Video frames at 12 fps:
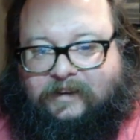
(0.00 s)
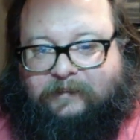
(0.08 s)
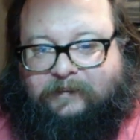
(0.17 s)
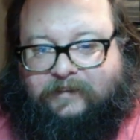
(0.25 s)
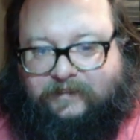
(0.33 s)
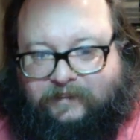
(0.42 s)

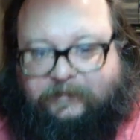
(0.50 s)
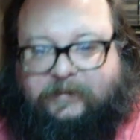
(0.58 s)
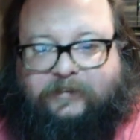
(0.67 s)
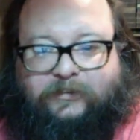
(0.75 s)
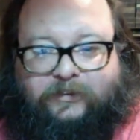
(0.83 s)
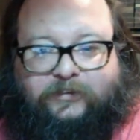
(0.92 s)
Basically been
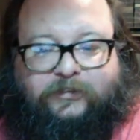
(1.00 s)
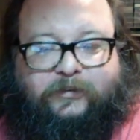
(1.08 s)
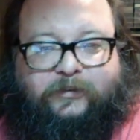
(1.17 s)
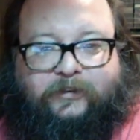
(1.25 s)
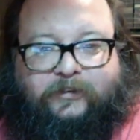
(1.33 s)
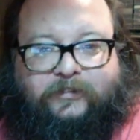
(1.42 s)
doing
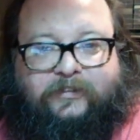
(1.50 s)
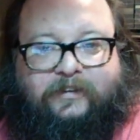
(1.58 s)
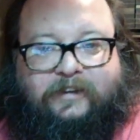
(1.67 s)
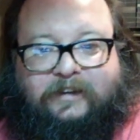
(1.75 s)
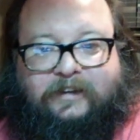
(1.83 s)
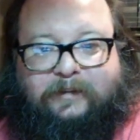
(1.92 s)
shooters,
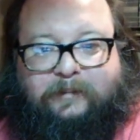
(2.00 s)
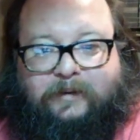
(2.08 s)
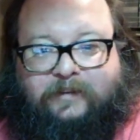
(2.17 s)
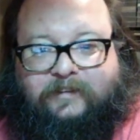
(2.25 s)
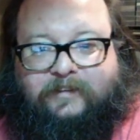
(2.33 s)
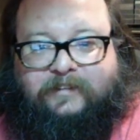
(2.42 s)

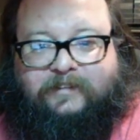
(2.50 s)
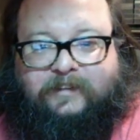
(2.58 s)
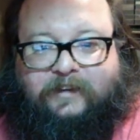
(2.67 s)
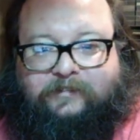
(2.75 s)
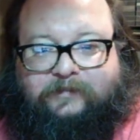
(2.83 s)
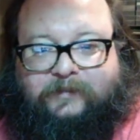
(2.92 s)
PC stuff,